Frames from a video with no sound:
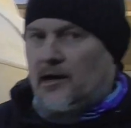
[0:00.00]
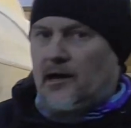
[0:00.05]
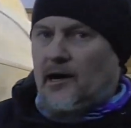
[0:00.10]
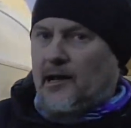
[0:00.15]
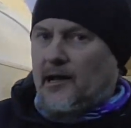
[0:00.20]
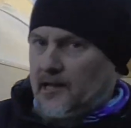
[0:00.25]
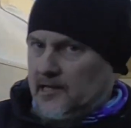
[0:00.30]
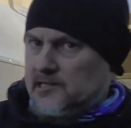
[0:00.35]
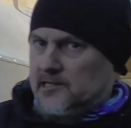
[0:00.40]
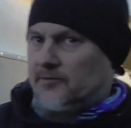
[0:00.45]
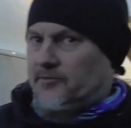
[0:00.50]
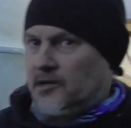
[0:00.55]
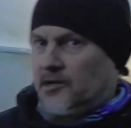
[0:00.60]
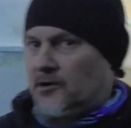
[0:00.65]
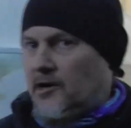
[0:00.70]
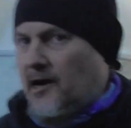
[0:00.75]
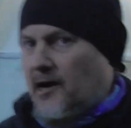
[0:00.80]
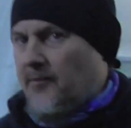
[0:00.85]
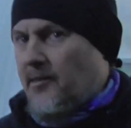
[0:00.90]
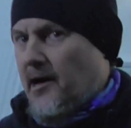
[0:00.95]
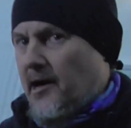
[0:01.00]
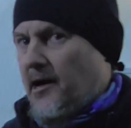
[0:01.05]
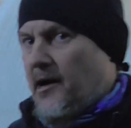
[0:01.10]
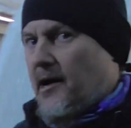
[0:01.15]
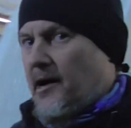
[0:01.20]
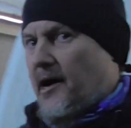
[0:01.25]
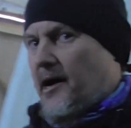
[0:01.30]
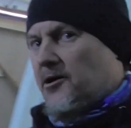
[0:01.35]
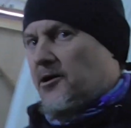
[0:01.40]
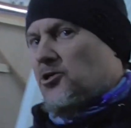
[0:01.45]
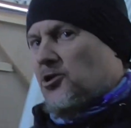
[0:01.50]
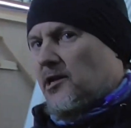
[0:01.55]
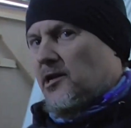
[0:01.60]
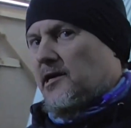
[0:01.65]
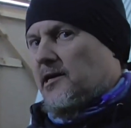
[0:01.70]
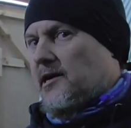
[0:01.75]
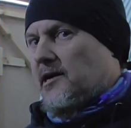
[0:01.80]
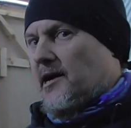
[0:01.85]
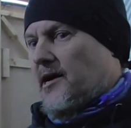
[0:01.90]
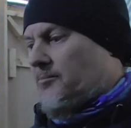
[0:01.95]
and let's have a look how that
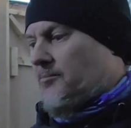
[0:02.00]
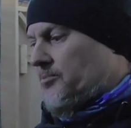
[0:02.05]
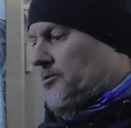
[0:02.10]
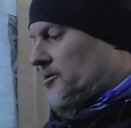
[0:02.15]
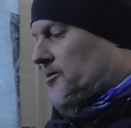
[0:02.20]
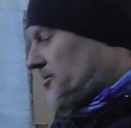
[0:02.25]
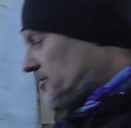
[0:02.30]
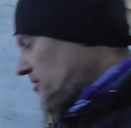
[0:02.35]
actually happened.